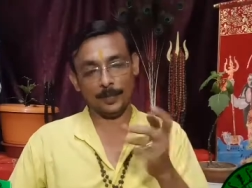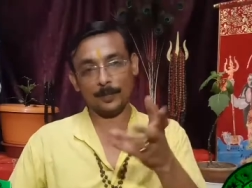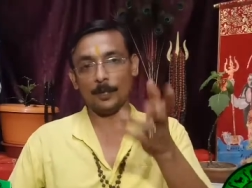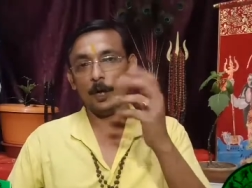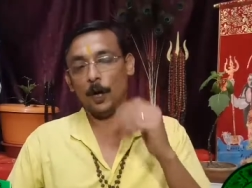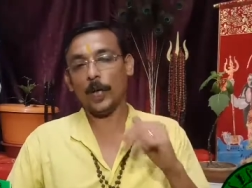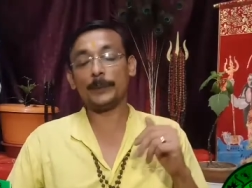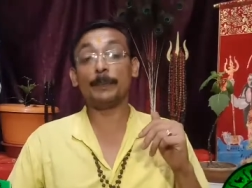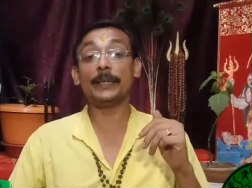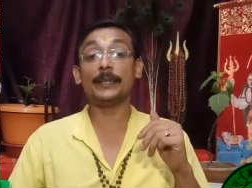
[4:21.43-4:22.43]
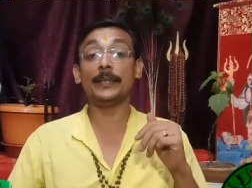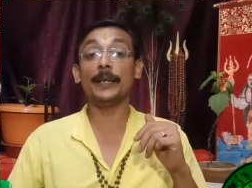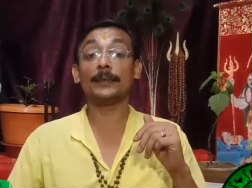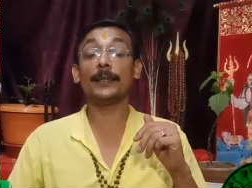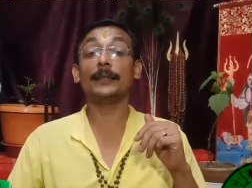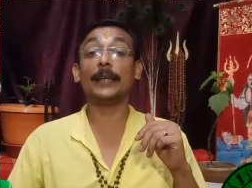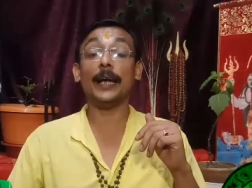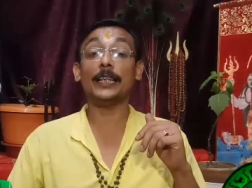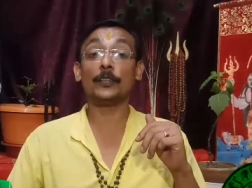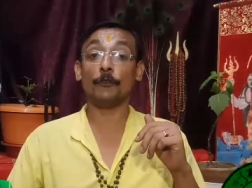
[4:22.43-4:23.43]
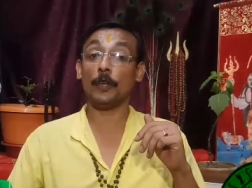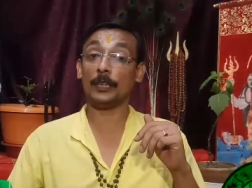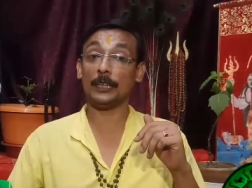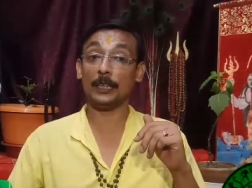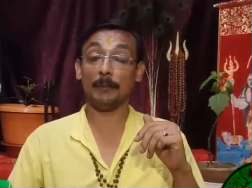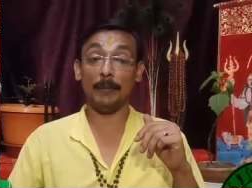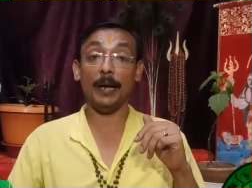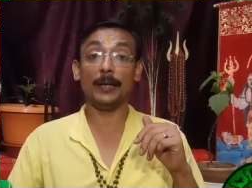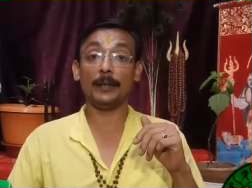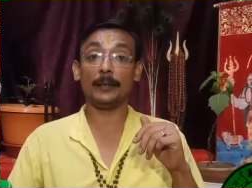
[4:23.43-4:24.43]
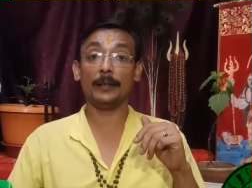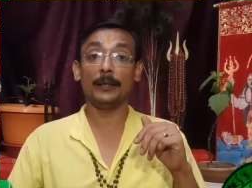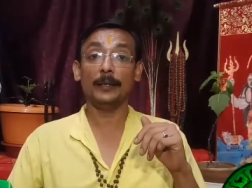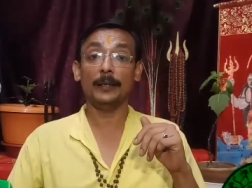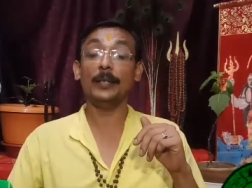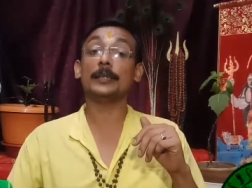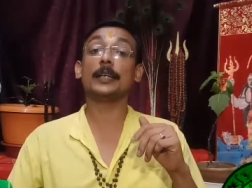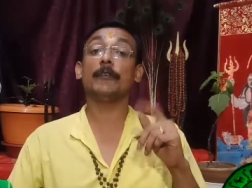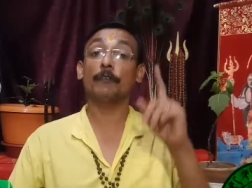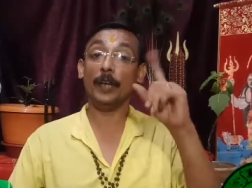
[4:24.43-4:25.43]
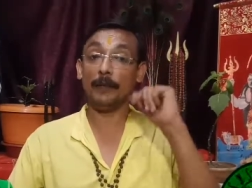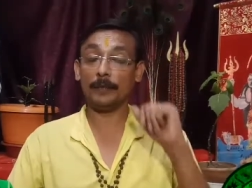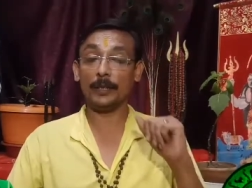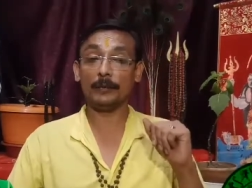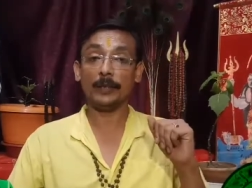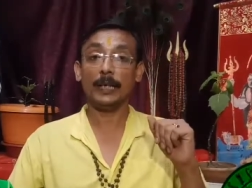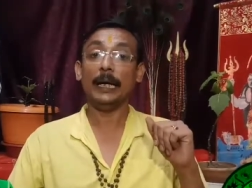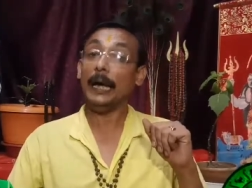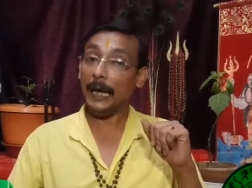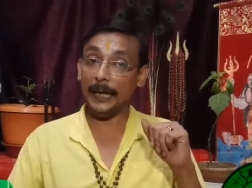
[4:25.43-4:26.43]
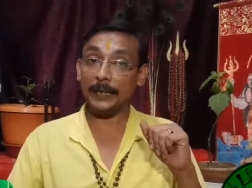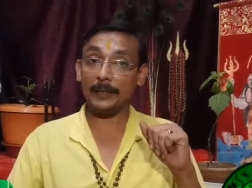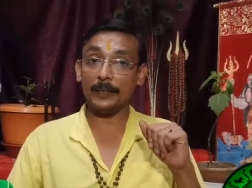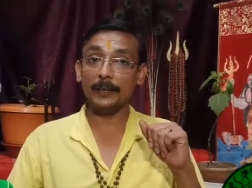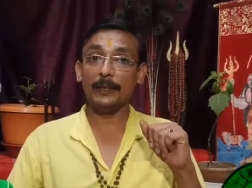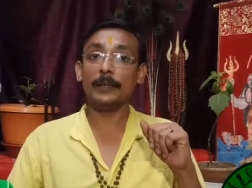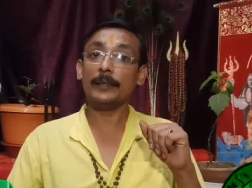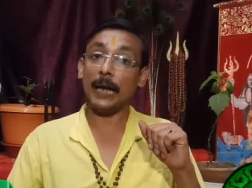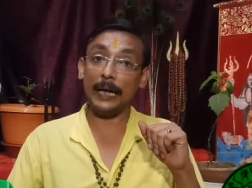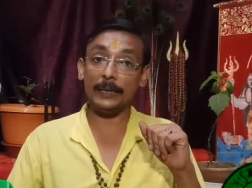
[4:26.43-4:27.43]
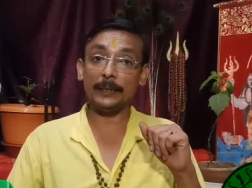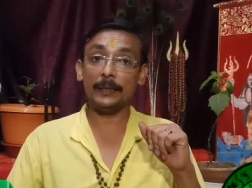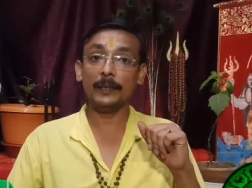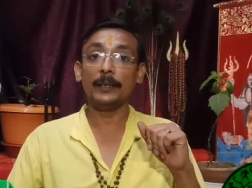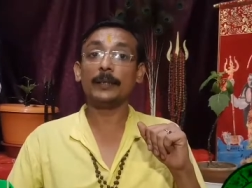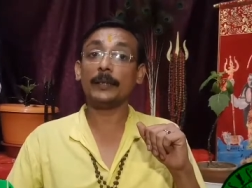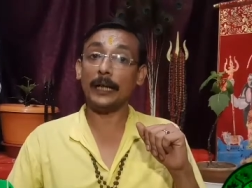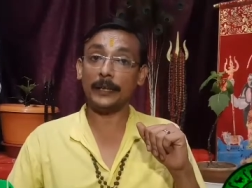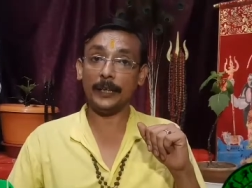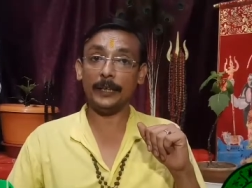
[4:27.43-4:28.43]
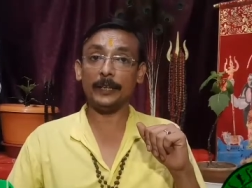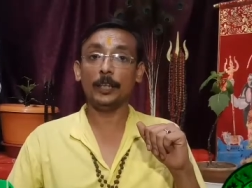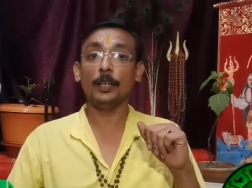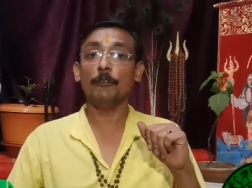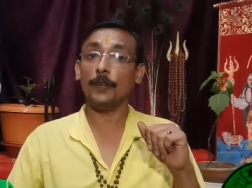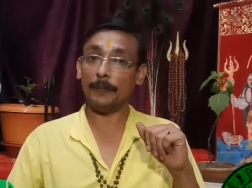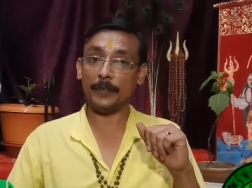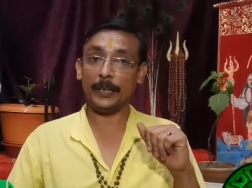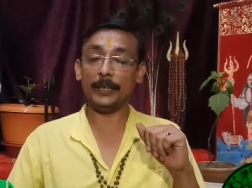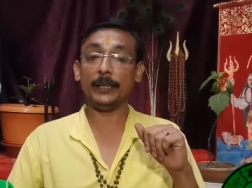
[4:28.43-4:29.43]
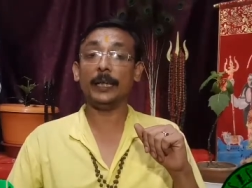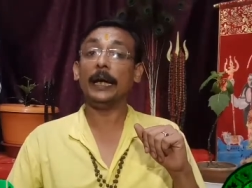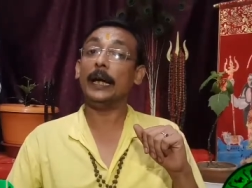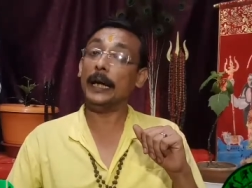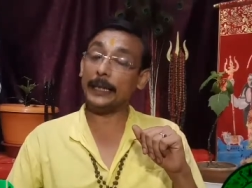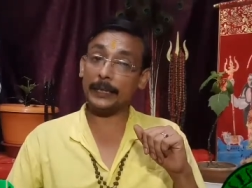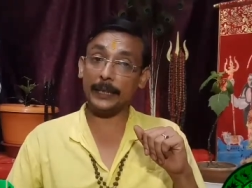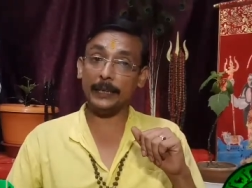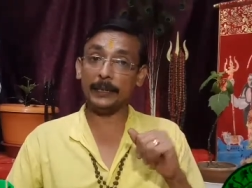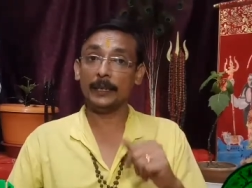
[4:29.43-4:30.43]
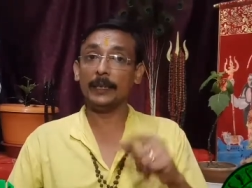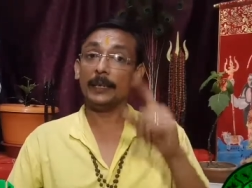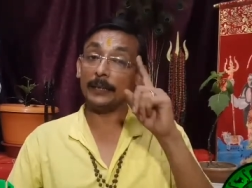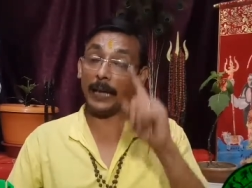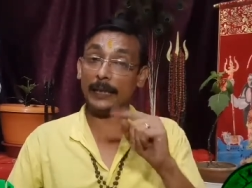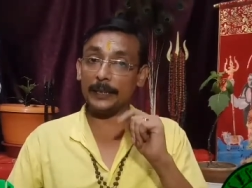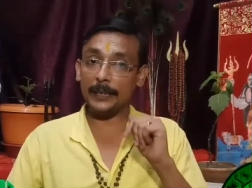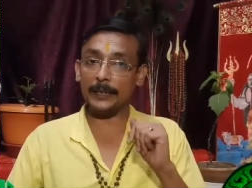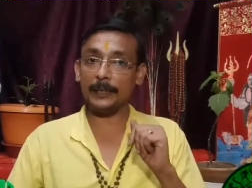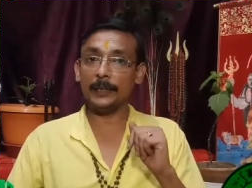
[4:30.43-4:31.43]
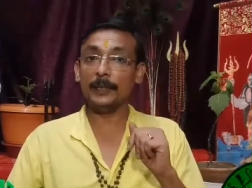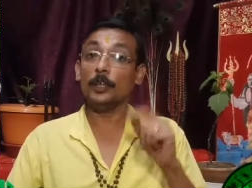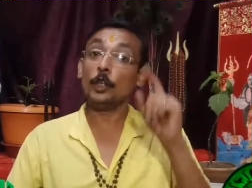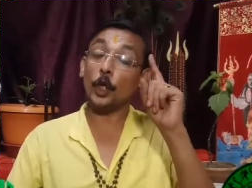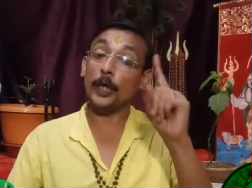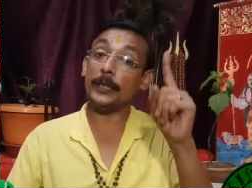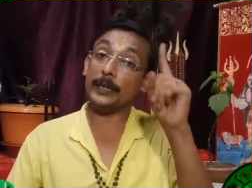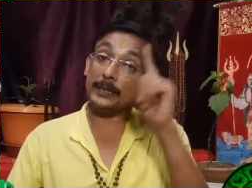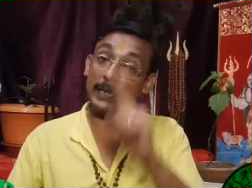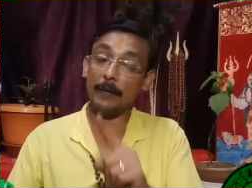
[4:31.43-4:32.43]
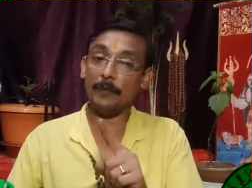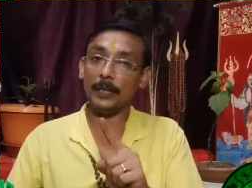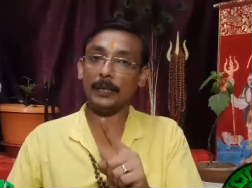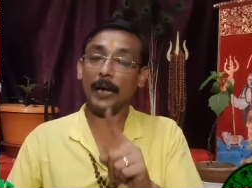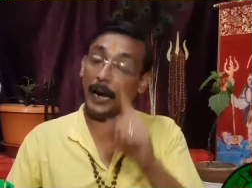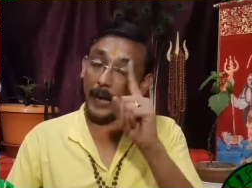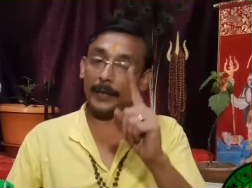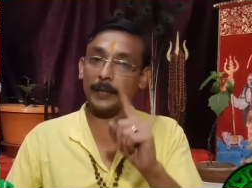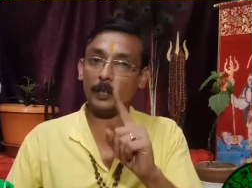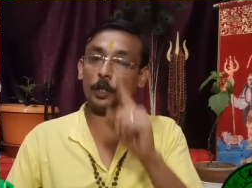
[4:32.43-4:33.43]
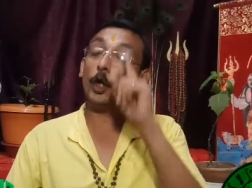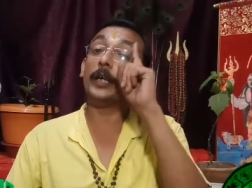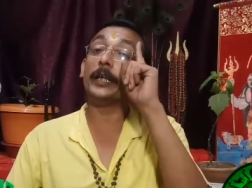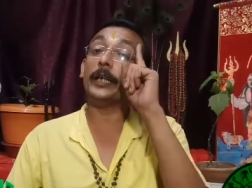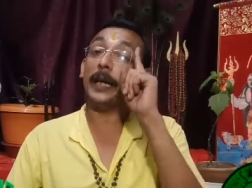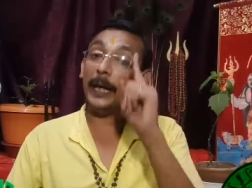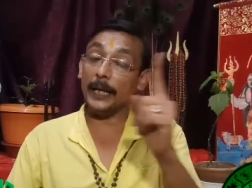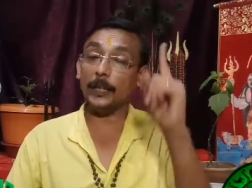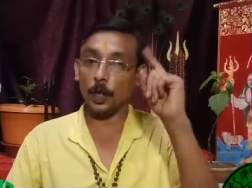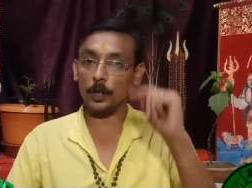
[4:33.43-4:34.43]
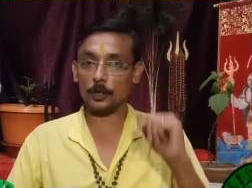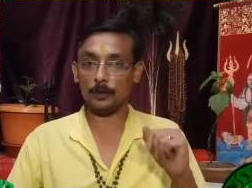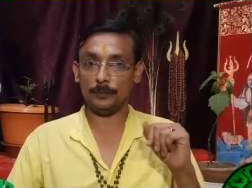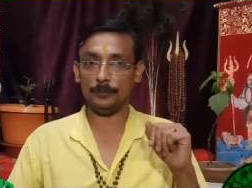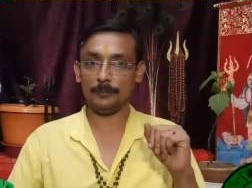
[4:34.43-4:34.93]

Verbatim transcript: Your auspicious uh, days for this uh, month is uh, fifth, eighth, ninth, thirteenth, fifteenth, eighteenth, nineteenth, twenty-seventh and twenty-eighth also.